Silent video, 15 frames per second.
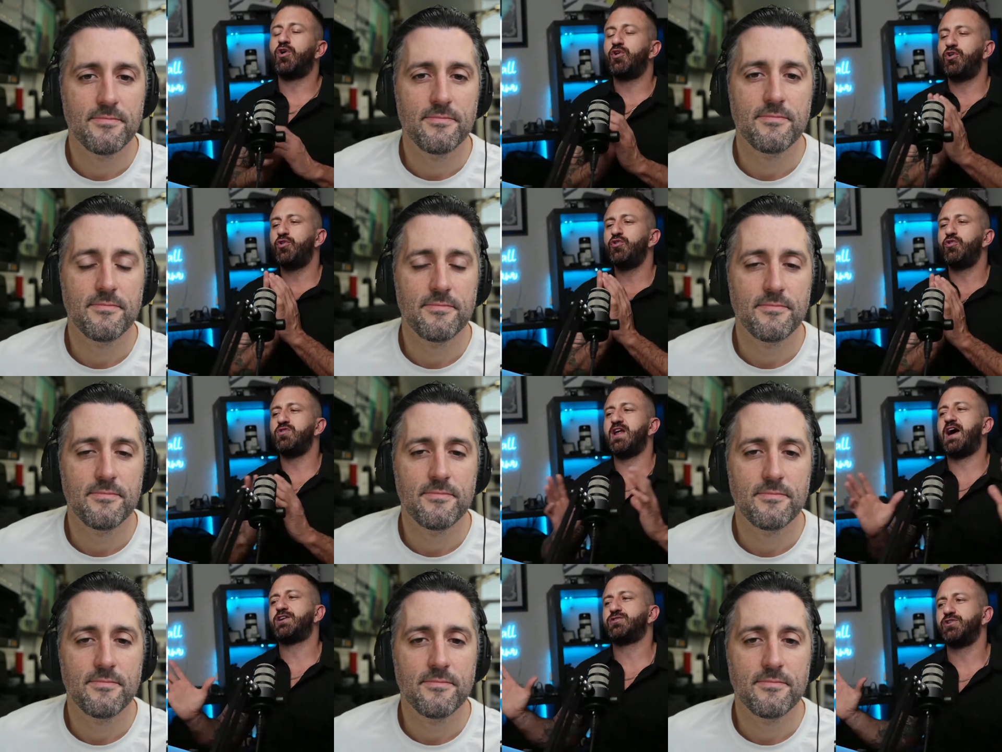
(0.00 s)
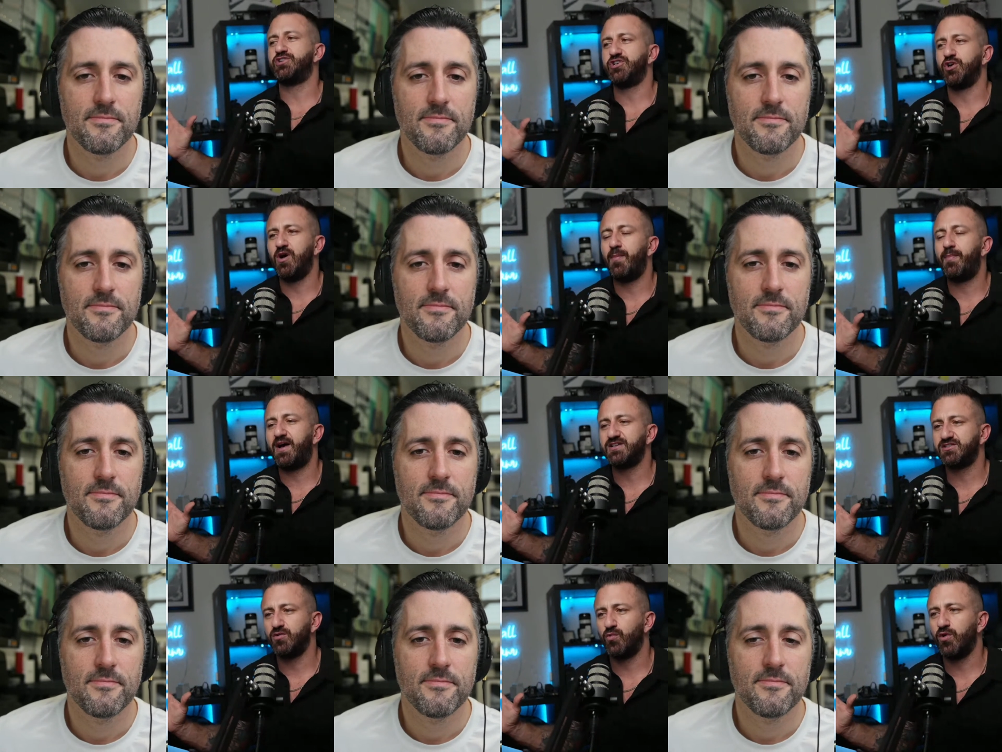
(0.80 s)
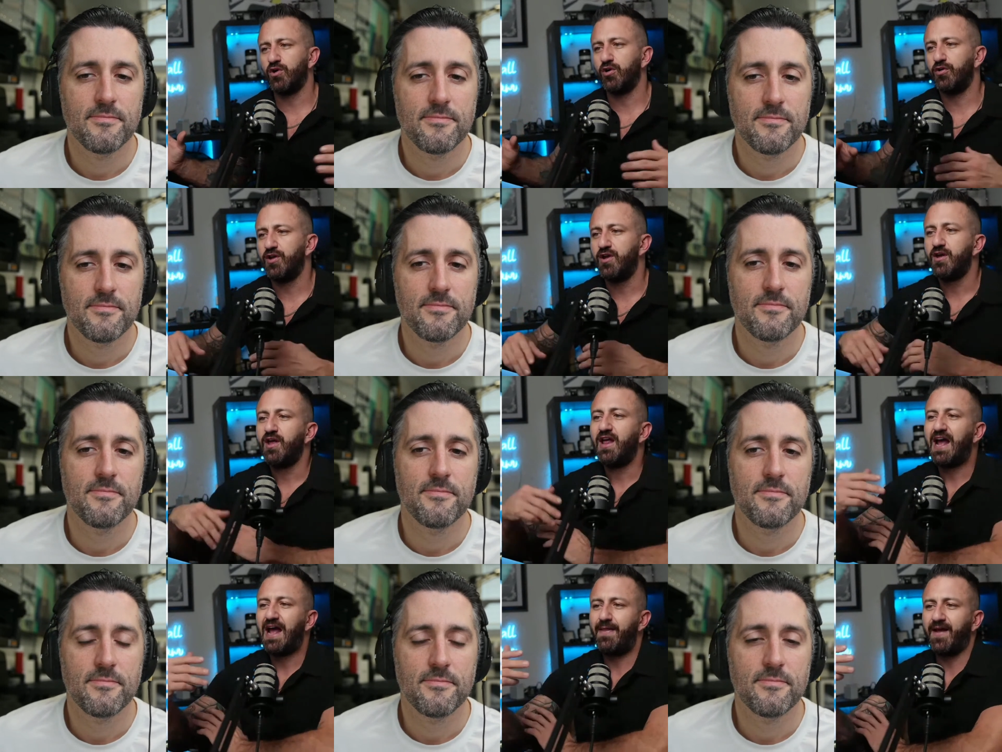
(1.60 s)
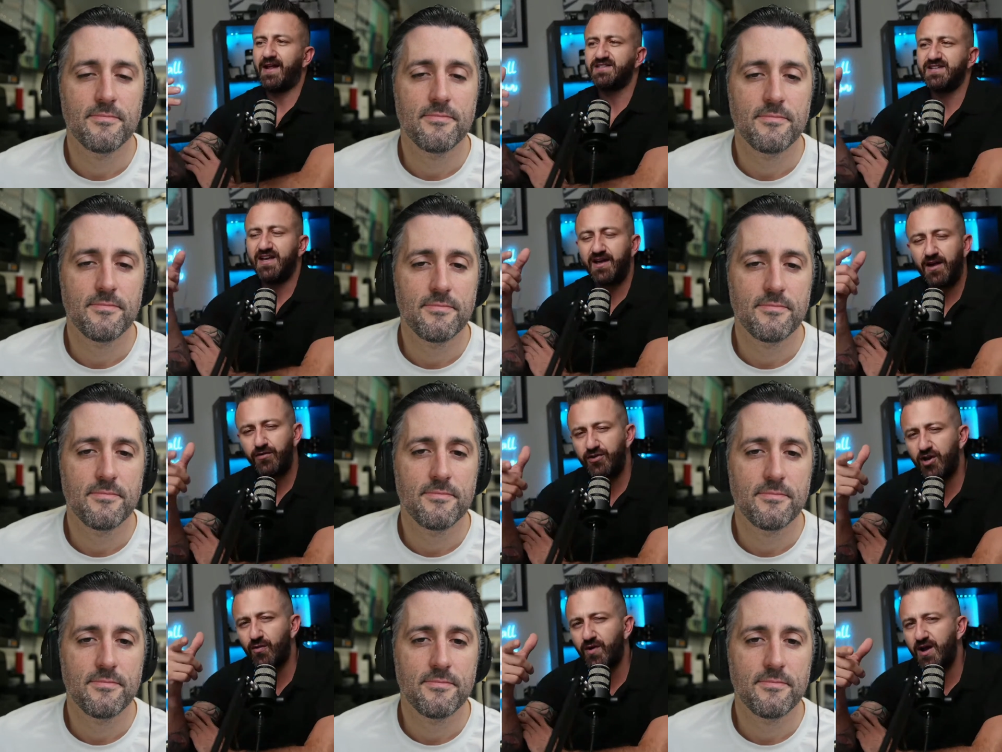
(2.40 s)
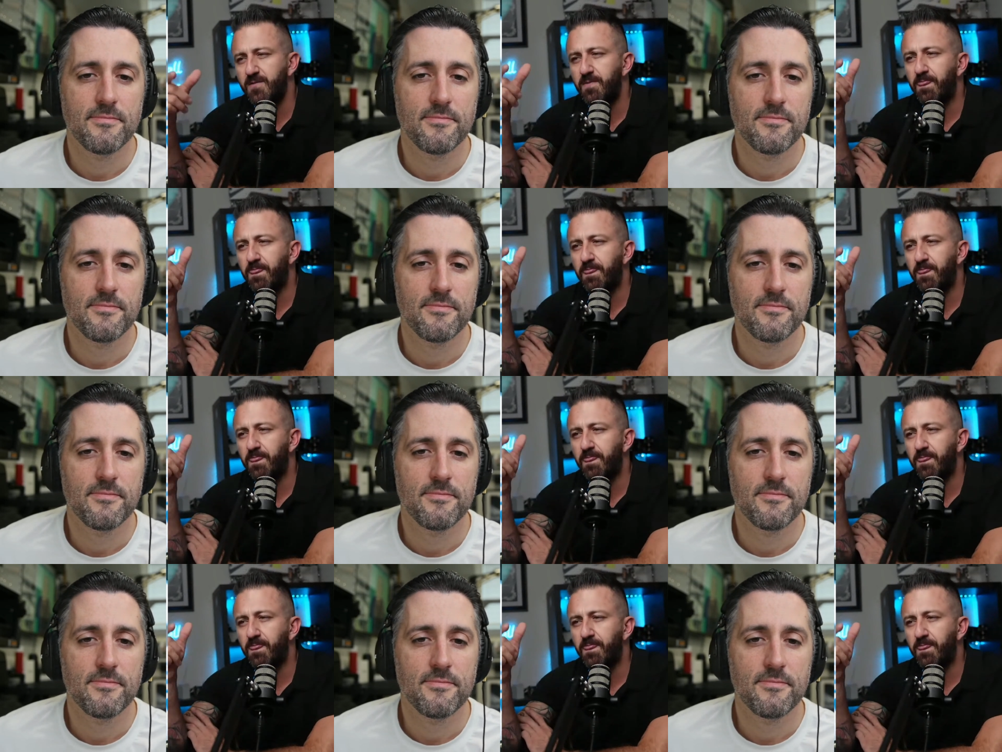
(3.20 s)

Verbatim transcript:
Speaker 1: who you naturally show up as in the world. And they can say, you know what?